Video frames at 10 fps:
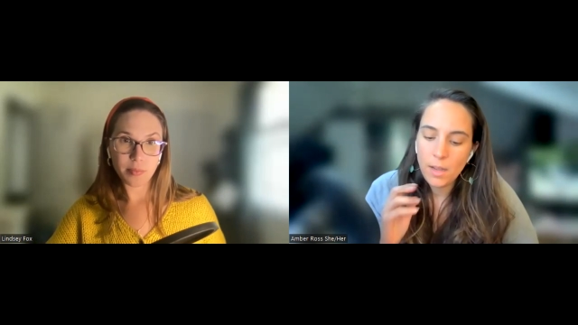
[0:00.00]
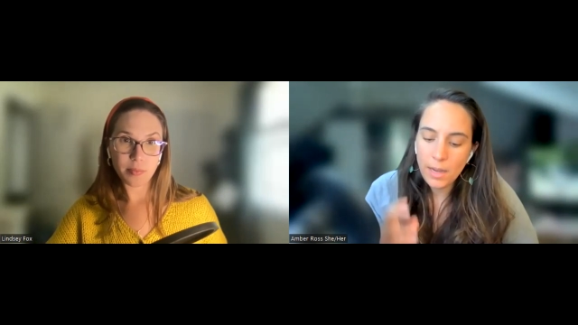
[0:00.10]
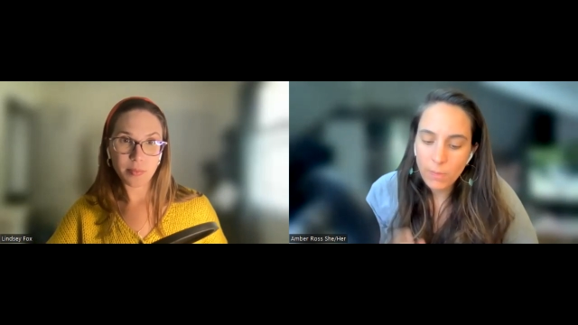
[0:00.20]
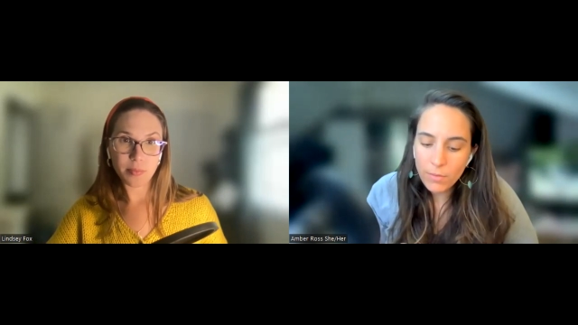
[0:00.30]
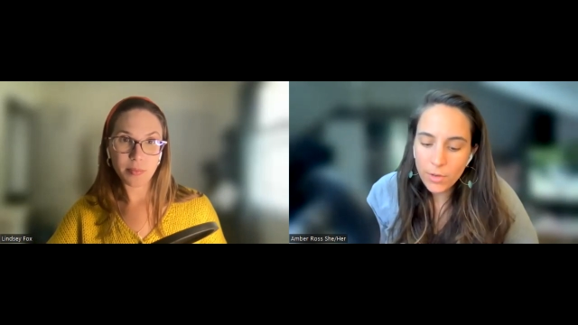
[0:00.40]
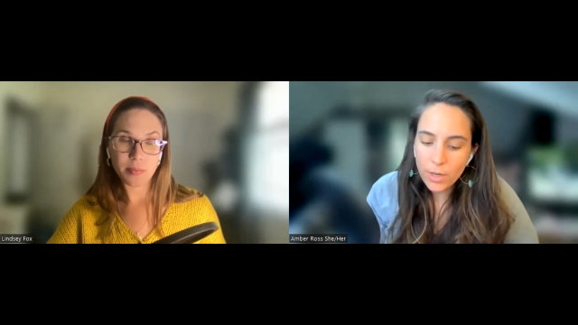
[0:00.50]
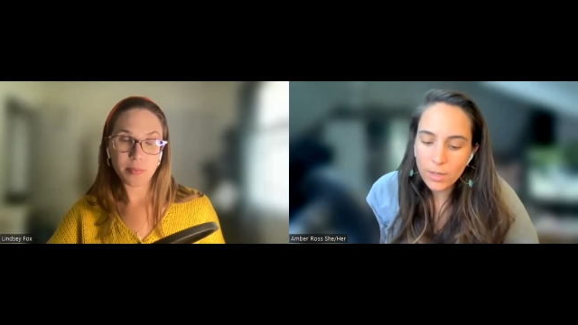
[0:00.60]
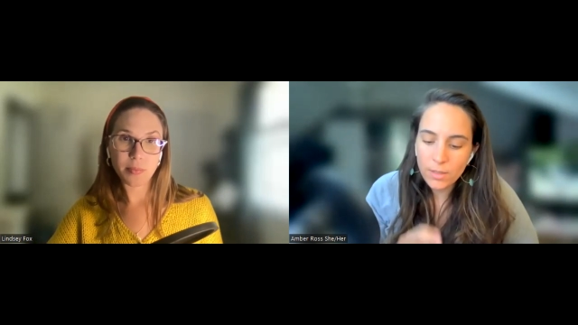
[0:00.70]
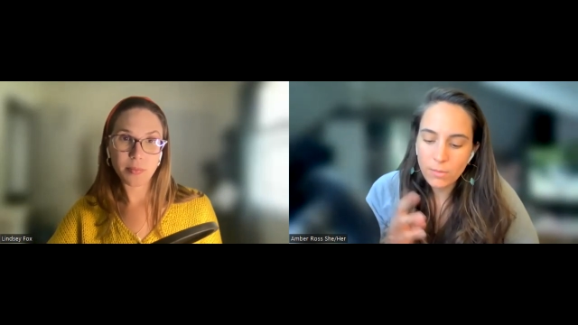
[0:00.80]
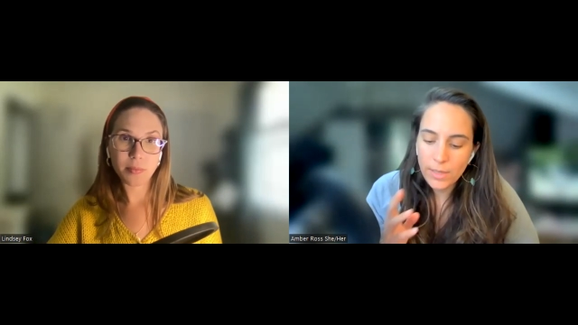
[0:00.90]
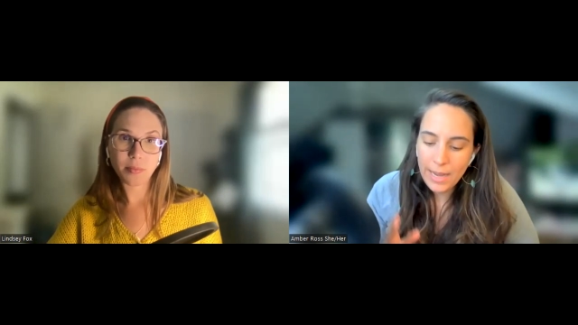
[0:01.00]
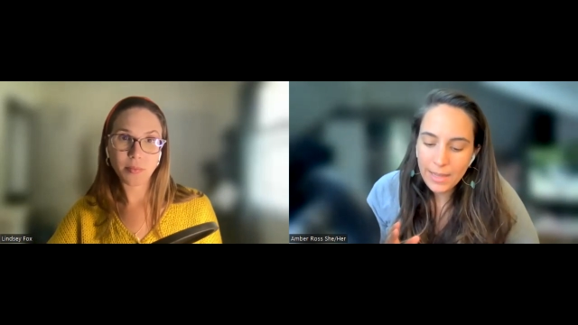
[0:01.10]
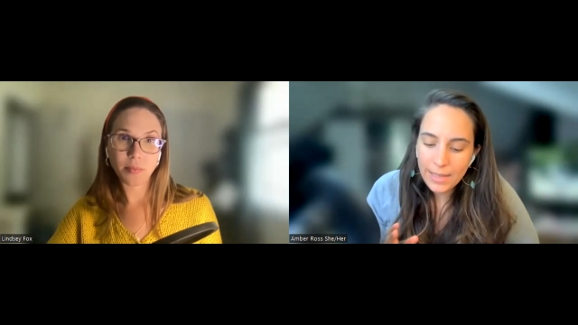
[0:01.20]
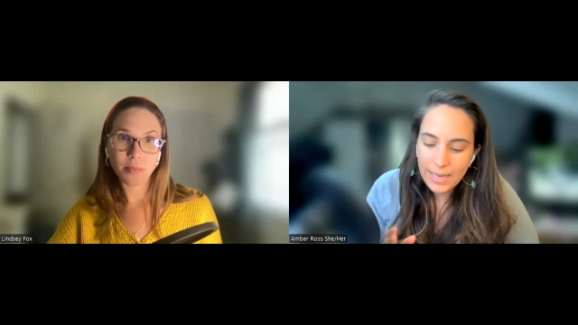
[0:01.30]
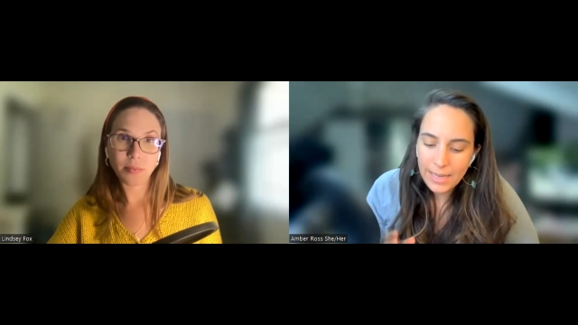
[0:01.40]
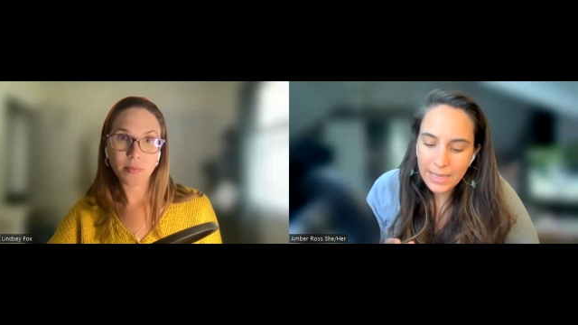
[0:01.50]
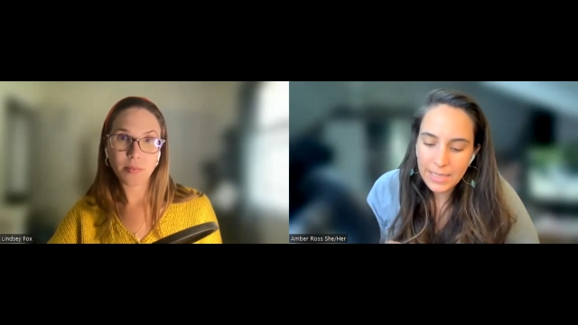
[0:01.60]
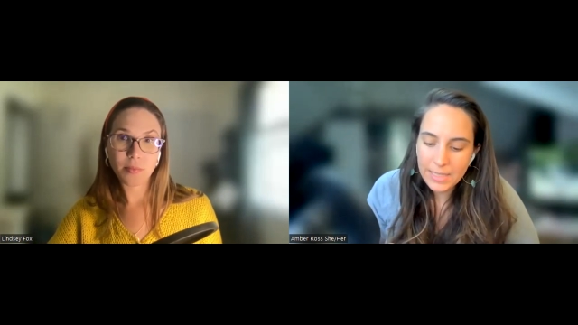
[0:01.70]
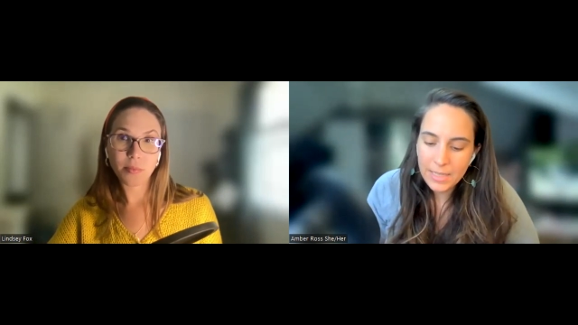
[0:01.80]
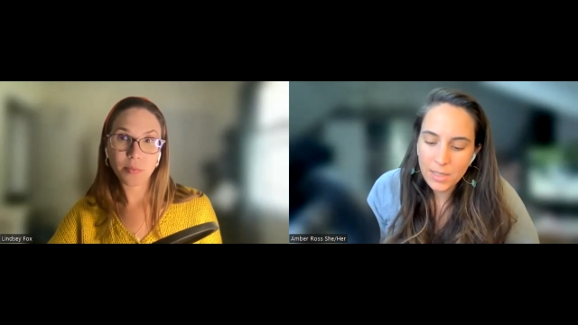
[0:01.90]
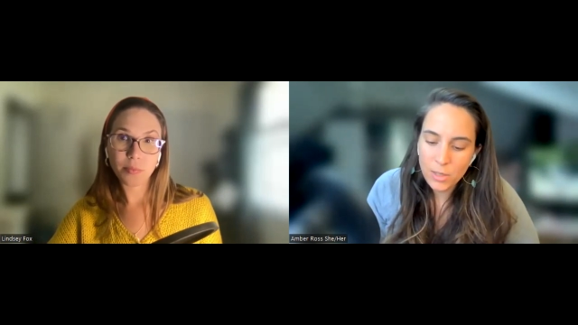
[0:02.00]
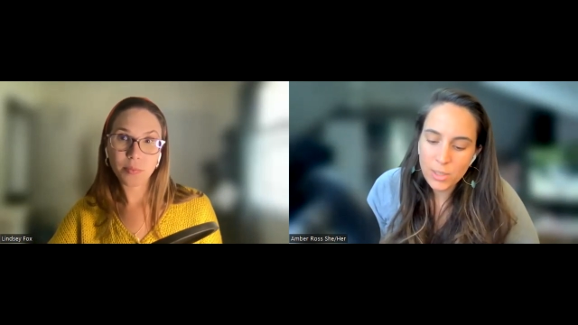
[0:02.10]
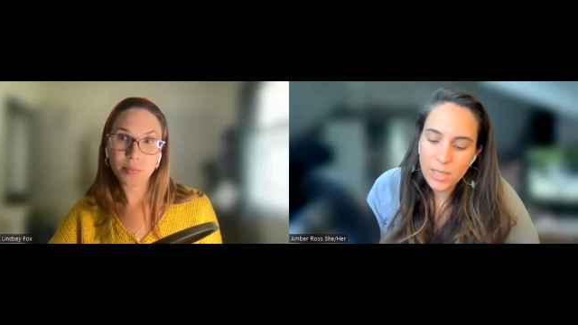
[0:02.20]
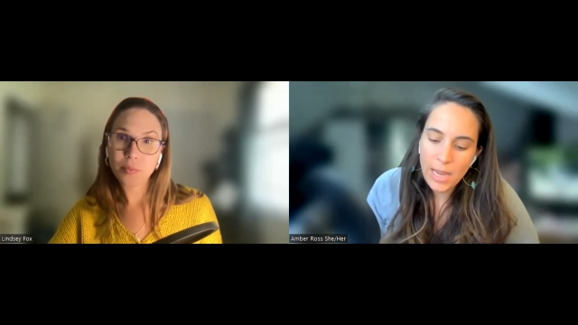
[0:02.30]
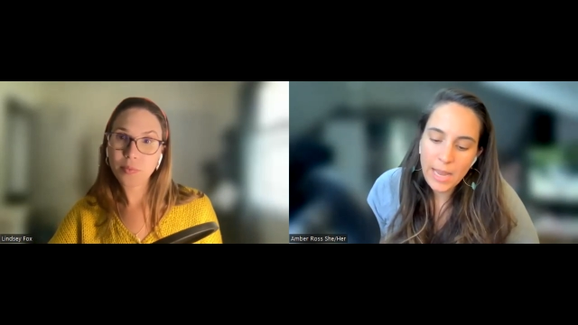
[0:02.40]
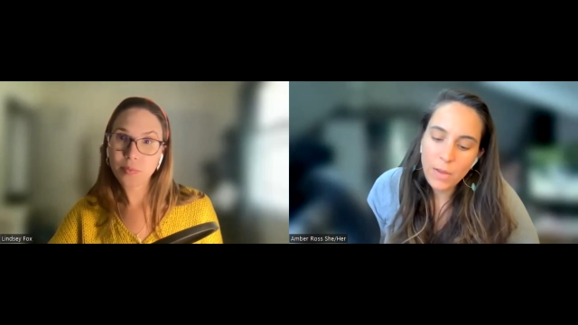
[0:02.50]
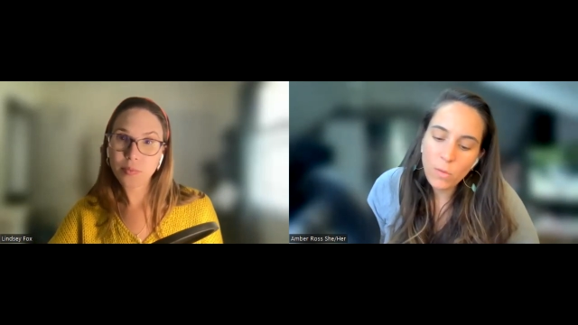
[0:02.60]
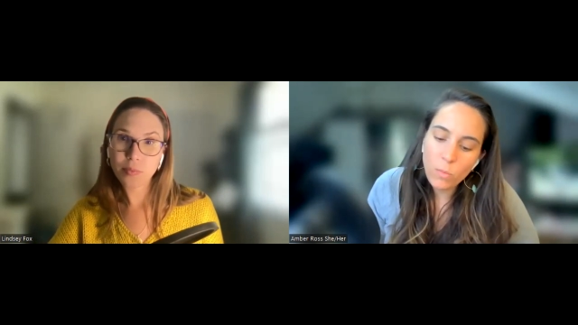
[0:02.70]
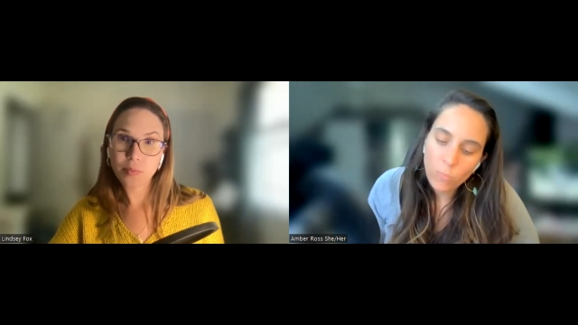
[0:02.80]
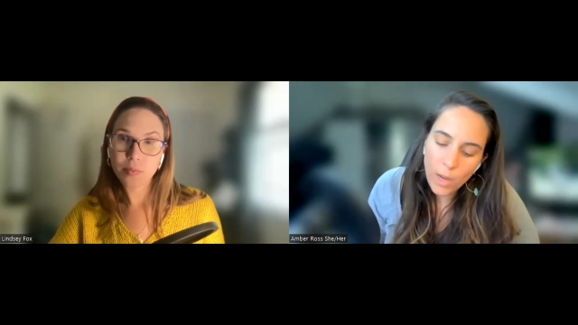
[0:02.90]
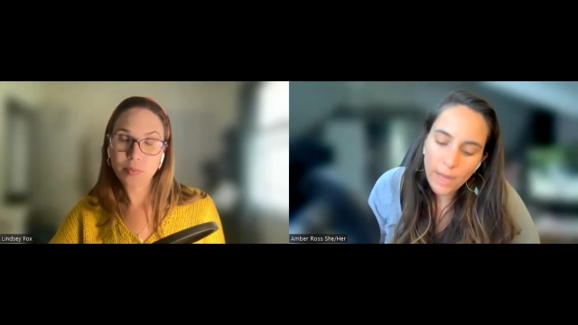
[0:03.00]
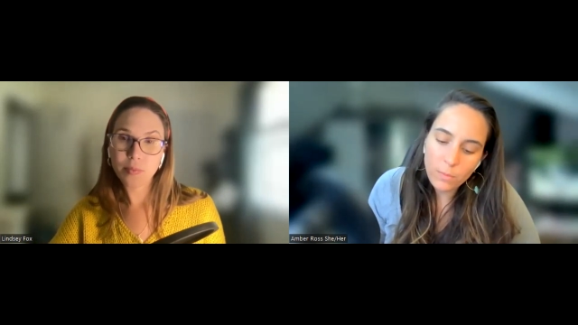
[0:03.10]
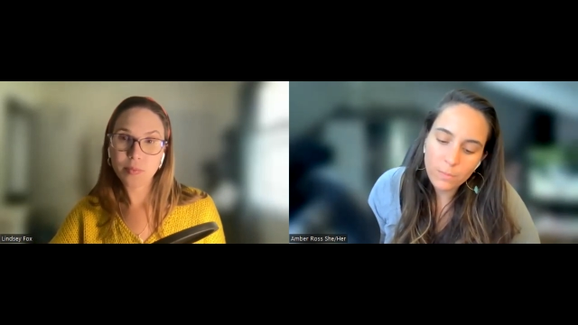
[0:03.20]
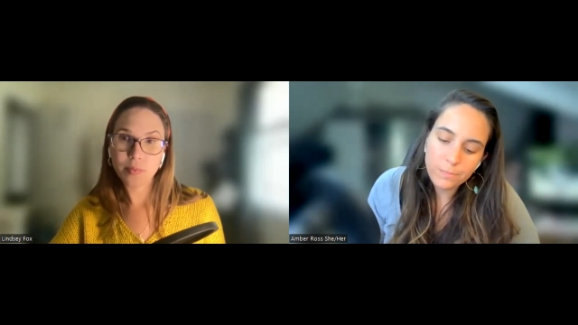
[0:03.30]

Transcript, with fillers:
Speaker 1: However, the reality is there's like what